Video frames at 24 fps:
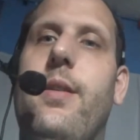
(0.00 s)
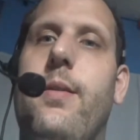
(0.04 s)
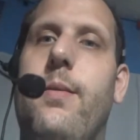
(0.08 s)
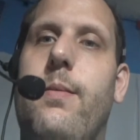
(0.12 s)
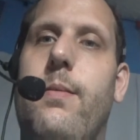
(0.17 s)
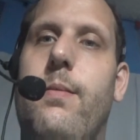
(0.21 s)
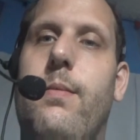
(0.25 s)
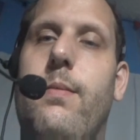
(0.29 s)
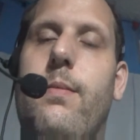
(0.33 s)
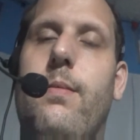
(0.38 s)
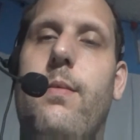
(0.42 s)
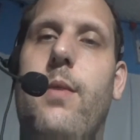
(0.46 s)

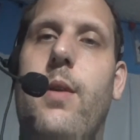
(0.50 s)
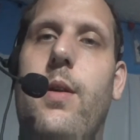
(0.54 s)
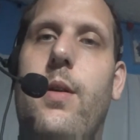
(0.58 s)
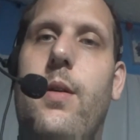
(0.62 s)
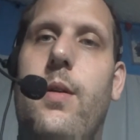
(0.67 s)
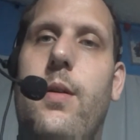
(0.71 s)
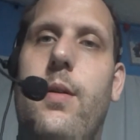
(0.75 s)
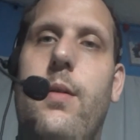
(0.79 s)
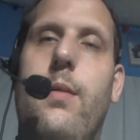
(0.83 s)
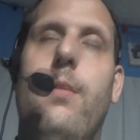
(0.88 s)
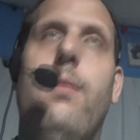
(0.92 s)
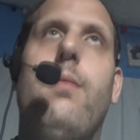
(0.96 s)
I know
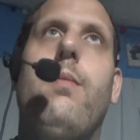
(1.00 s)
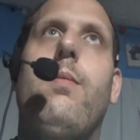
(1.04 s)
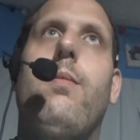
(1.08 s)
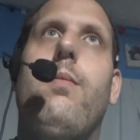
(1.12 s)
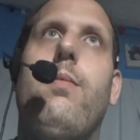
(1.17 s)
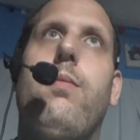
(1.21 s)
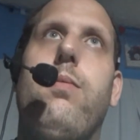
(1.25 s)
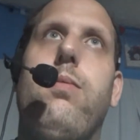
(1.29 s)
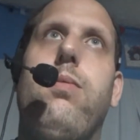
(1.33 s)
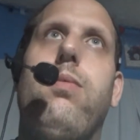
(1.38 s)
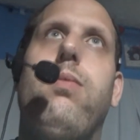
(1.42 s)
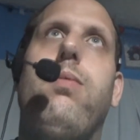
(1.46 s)

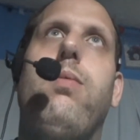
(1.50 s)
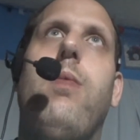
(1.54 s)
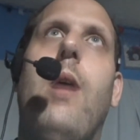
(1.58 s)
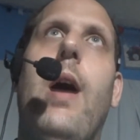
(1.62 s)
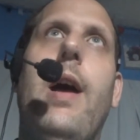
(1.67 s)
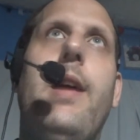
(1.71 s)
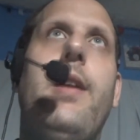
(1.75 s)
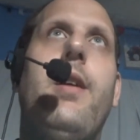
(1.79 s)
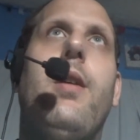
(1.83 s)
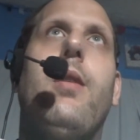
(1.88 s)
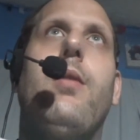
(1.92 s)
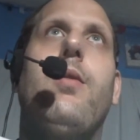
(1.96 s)
these are talking
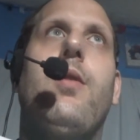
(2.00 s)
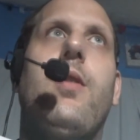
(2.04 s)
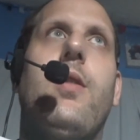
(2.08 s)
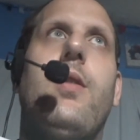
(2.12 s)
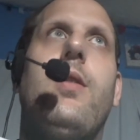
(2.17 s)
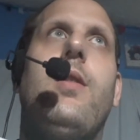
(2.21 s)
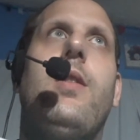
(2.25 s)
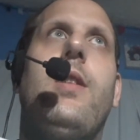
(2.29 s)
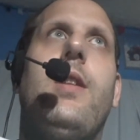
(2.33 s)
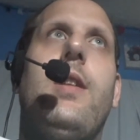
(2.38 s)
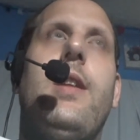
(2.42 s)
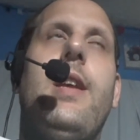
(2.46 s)
about newer
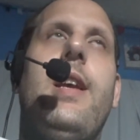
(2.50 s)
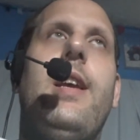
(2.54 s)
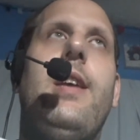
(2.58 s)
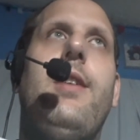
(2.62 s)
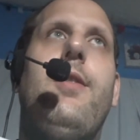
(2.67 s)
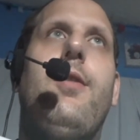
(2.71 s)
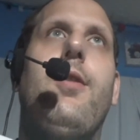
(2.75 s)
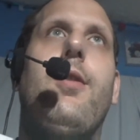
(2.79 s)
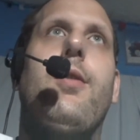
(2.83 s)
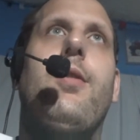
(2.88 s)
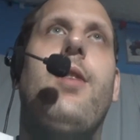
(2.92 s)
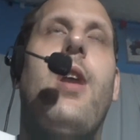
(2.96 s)
Dodges,
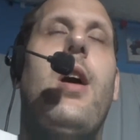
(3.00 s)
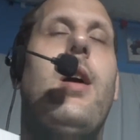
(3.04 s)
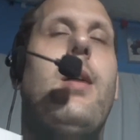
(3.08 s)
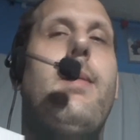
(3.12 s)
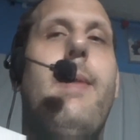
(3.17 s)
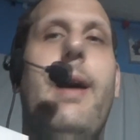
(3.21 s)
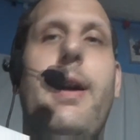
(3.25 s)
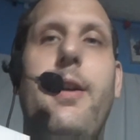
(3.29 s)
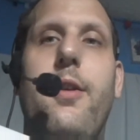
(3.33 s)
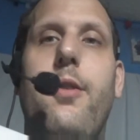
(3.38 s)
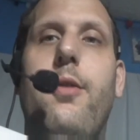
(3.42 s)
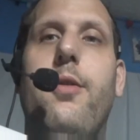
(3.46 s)
when you
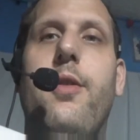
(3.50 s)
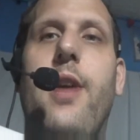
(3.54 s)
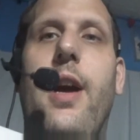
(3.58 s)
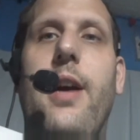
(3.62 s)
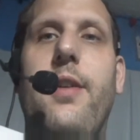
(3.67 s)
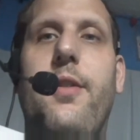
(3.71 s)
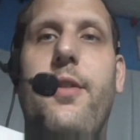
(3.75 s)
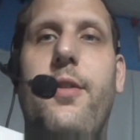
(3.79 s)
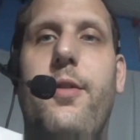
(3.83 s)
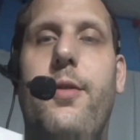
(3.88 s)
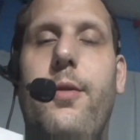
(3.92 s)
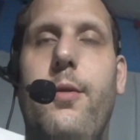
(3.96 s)
push that
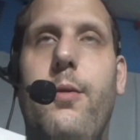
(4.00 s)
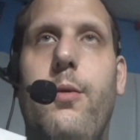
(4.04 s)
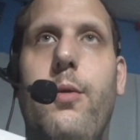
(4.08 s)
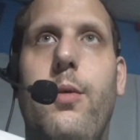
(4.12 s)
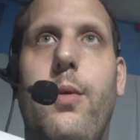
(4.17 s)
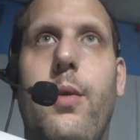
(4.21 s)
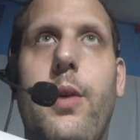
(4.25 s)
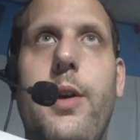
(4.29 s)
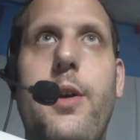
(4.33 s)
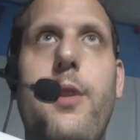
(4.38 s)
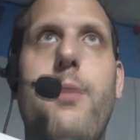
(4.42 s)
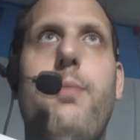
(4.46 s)
button, it's
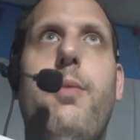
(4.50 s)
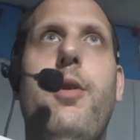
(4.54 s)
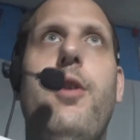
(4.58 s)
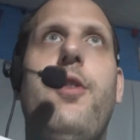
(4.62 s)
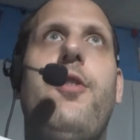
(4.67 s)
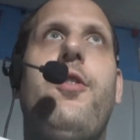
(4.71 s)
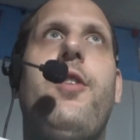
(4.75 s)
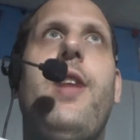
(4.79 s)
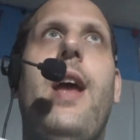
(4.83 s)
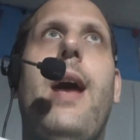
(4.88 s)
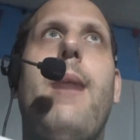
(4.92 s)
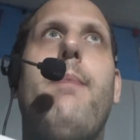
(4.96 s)
going to say,
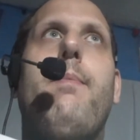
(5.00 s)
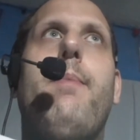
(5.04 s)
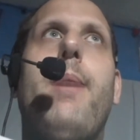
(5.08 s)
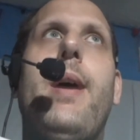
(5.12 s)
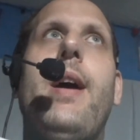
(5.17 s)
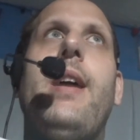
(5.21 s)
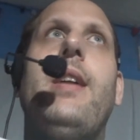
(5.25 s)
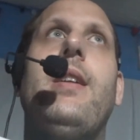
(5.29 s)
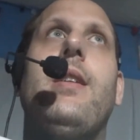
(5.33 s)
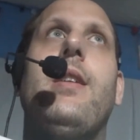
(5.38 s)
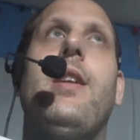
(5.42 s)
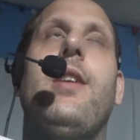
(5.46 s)
hey,
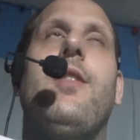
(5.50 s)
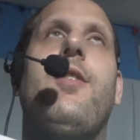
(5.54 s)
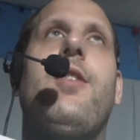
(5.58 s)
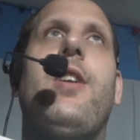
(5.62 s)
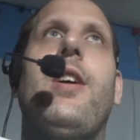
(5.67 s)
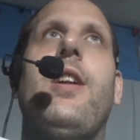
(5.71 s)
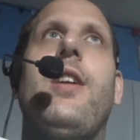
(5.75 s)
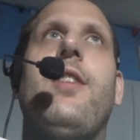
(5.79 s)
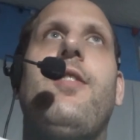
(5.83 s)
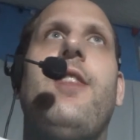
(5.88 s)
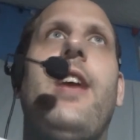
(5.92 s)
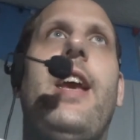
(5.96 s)

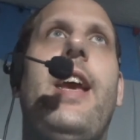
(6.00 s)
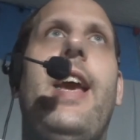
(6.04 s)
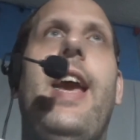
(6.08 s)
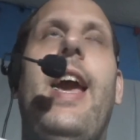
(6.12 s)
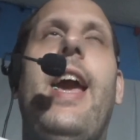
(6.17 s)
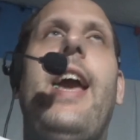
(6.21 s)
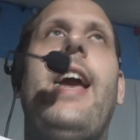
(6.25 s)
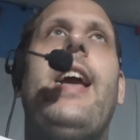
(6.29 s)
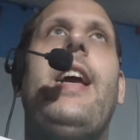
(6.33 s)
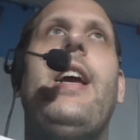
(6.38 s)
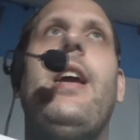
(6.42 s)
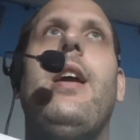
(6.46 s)
Tracky, and
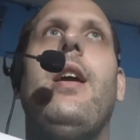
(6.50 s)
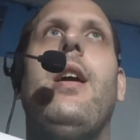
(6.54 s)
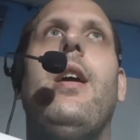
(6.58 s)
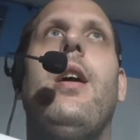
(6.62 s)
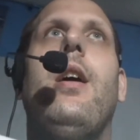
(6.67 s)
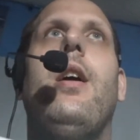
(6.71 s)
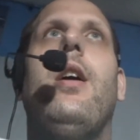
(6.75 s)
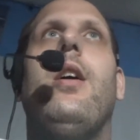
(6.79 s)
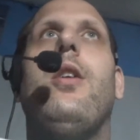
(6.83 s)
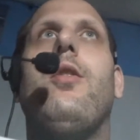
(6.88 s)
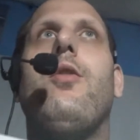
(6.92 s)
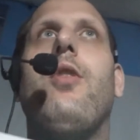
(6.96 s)
when the
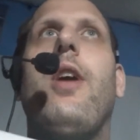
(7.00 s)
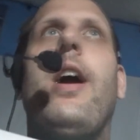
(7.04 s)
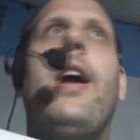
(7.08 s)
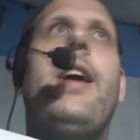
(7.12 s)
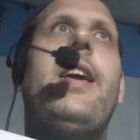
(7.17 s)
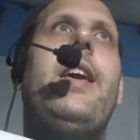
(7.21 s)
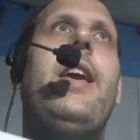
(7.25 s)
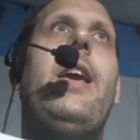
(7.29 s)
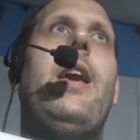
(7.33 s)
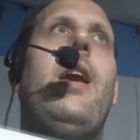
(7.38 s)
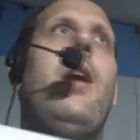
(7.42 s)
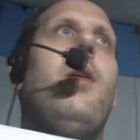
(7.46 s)
conditions are
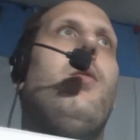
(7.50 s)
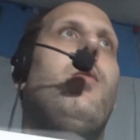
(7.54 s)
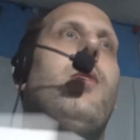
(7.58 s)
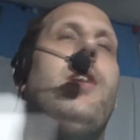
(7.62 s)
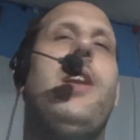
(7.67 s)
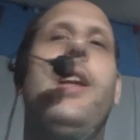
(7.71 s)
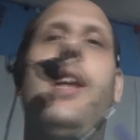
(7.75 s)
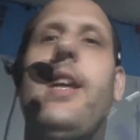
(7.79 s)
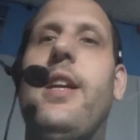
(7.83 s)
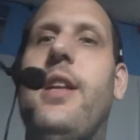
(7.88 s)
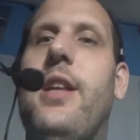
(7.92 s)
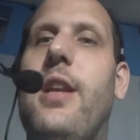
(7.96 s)
right and you have
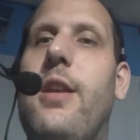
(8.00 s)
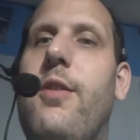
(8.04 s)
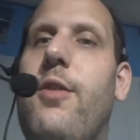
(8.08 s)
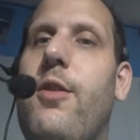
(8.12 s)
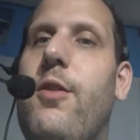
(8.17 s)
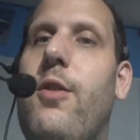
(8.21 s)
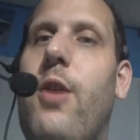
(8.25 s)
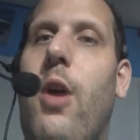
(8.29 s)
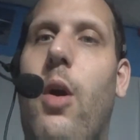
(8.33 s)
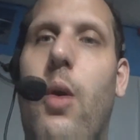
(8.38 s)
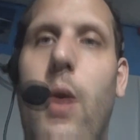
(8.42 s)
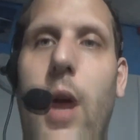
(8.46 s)
no
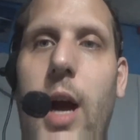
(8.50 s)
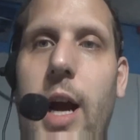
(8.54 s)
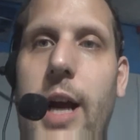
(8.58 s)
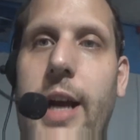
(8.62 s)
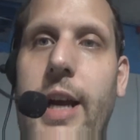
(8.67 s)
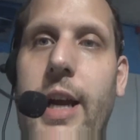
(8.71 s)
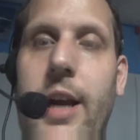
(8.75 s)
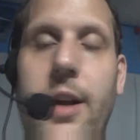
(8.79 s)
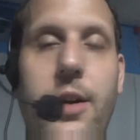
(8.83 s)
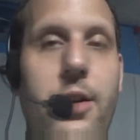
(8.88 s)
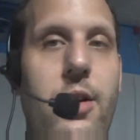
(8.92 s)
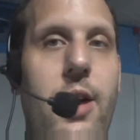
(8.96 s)
faults,
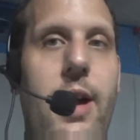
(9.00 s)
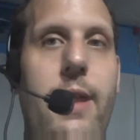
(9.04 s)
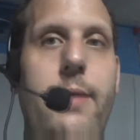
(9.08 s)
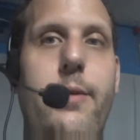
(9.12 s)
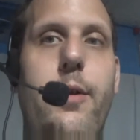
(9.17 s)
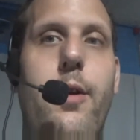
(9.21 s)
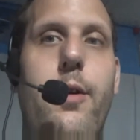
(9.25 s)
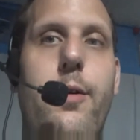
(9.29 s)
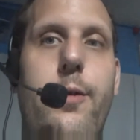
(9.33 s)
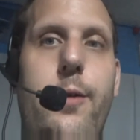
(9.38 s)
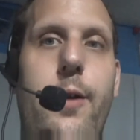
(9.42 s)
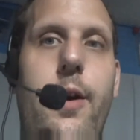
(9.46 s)
it's going
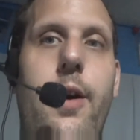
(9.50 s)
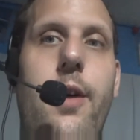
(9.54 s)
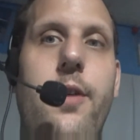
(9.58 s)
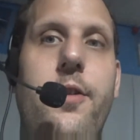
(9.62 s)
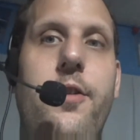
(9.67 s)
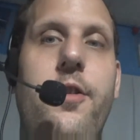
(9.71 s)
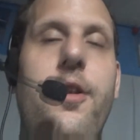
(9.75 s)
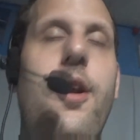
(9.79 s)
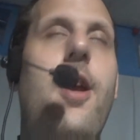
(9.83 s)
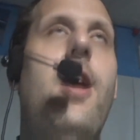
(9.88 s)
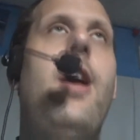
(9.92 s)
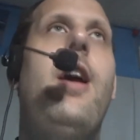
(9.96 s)
to run
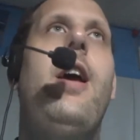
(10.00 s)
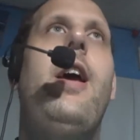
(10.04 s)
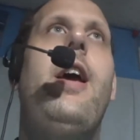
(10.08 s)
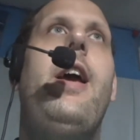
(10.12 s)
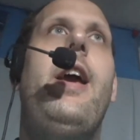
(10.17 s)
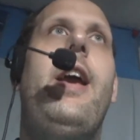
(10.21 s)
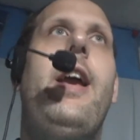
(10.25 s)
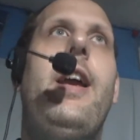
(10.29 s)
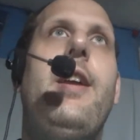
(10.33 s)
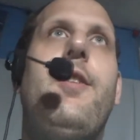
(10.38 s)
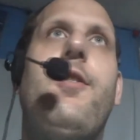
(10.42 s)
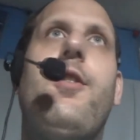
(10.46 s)
that.
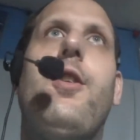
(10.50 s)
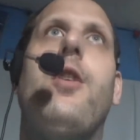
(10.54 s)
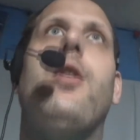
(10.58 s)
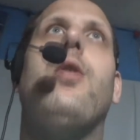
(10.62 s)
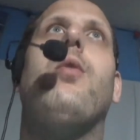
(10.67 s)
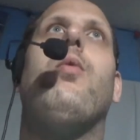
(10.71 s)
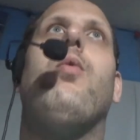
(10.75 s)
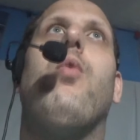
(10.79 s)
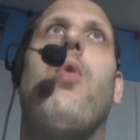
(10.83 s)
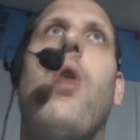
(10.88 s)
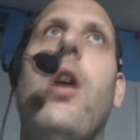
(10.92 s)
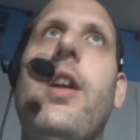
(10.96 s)

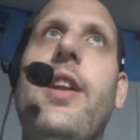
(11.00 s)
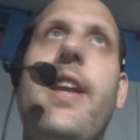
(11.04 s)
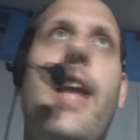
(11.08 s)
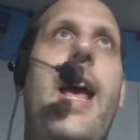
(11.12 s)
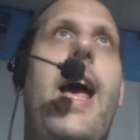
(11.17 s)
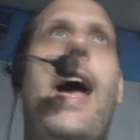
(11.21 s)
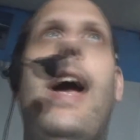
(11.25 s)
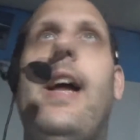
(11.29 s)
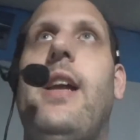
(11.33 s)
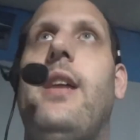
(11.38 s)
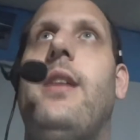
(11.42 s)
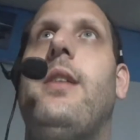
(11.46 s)

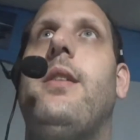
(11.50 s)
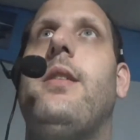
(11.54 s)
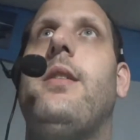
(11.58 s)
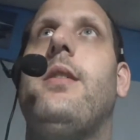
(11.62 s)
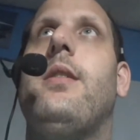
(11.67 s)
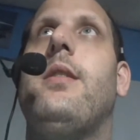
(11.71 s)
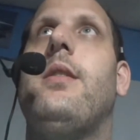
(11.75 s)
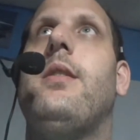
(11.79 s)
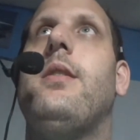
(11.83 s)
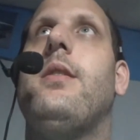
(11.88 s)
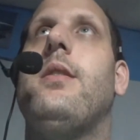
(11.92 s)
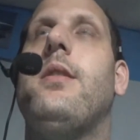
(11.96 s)
So it's like
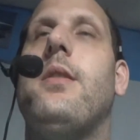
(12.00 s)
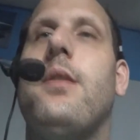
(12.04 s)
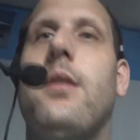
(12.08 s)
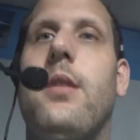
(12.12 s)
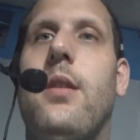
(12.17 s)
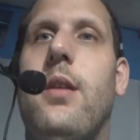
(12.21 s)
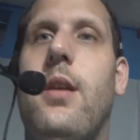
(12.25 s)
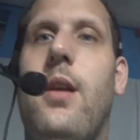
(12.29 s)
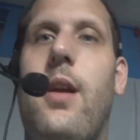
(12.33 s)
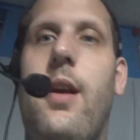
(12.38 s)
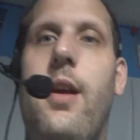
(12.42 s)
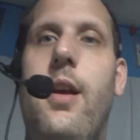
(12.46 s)
opening
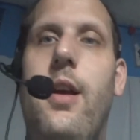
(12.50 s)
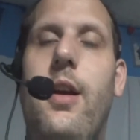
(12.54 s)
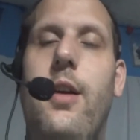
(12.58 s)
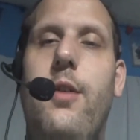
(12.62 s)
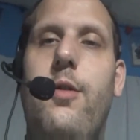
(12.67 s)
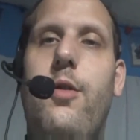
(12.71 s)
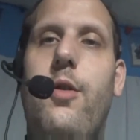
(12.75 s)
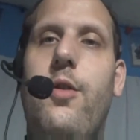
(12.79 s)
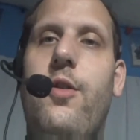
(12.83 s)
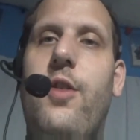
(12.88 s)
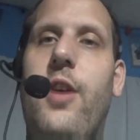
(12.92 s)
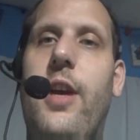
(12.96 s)
up a file
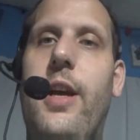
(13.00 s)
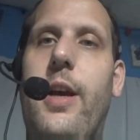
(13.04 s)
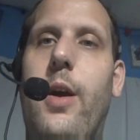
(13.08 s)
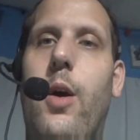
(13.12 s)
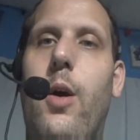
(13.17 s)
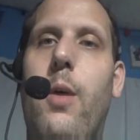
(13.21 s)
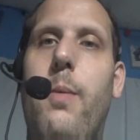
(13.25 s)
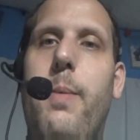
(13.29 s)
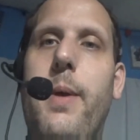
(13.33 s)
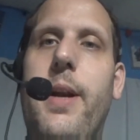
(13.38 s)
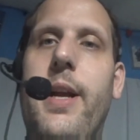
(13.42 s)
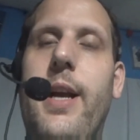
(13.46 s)
in
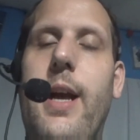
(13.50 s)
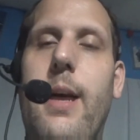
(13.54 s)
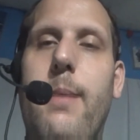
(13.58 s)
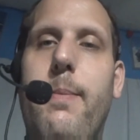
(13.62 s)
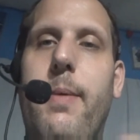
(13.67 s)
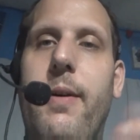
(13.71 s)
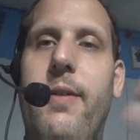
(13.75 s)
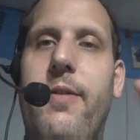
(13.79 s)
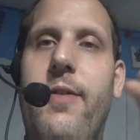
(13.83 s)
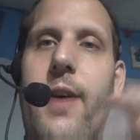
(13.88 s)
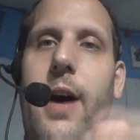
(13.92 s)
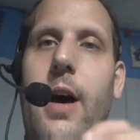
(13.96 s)
WordPad
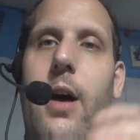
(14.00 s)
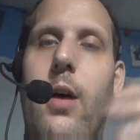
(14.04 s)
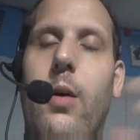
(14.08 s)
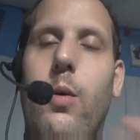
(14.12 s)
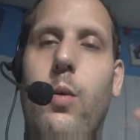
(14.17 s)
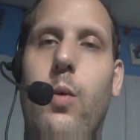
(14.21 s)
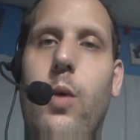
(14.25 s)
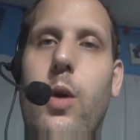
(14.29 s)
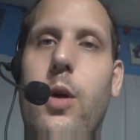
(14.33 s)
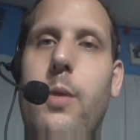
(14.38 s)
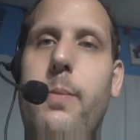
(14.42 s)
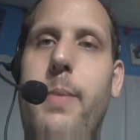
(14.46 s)

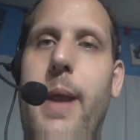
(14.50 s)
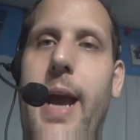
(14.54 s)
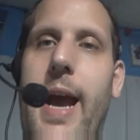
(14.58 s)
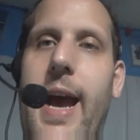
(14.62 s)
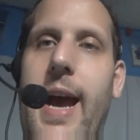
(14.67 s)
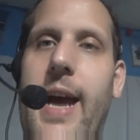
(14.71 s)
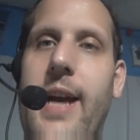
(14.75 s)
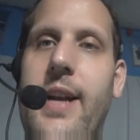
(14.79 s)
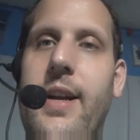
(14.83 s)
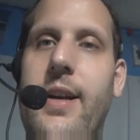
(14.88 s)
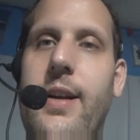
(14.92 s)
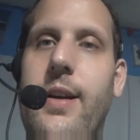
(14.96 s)
on
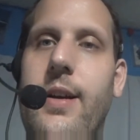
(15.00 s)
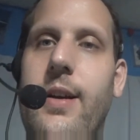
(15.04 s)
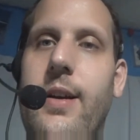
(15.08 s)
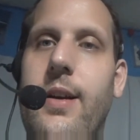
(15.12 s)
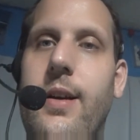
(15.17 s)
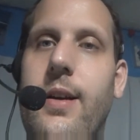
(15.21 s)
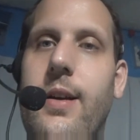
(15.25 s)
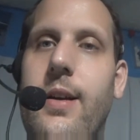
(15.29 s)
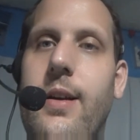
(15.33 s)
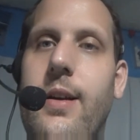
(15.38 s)
your computer,